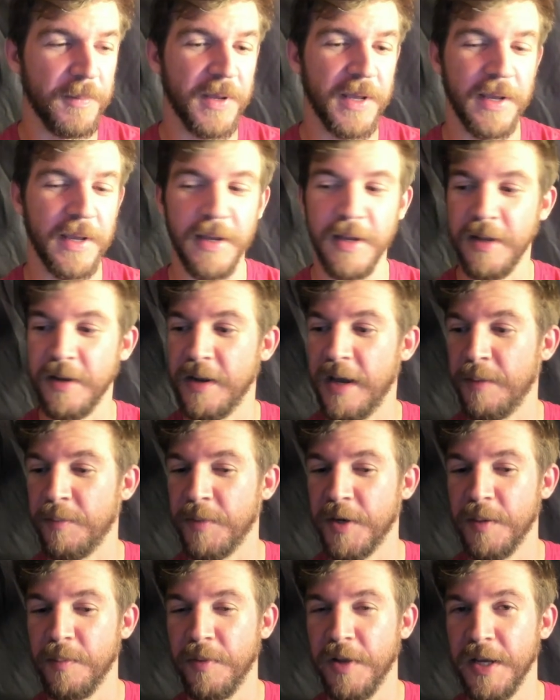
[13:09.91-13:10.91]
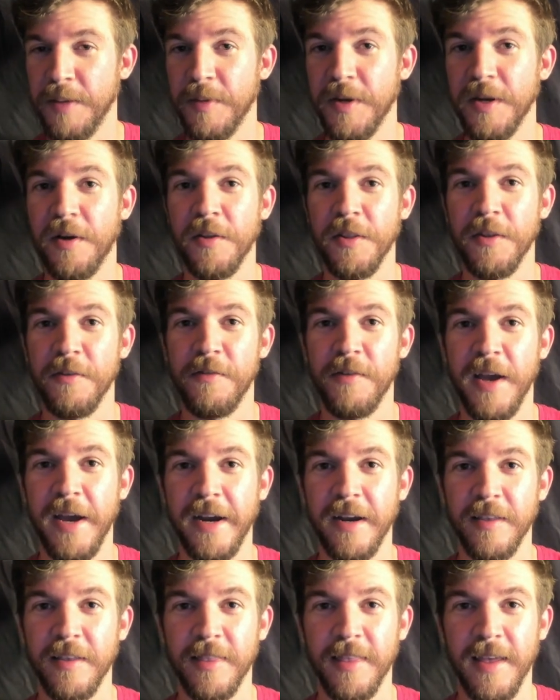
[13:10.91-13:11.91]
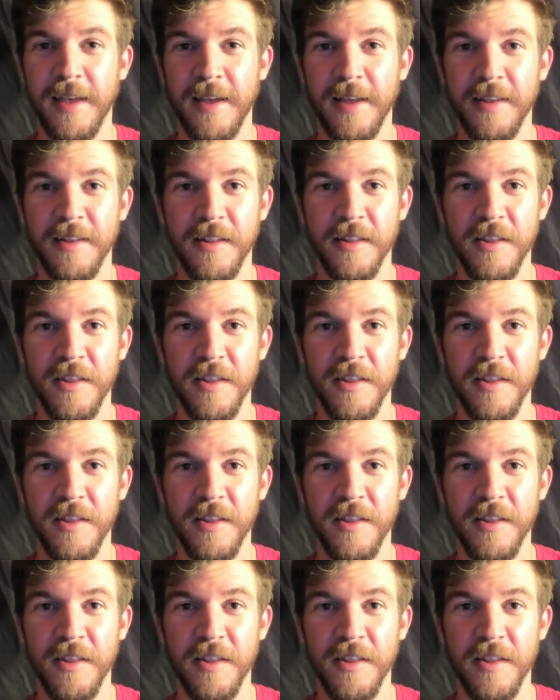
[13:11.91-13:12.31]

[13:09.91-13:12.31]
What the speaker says: and I'm going to blame it on the fact that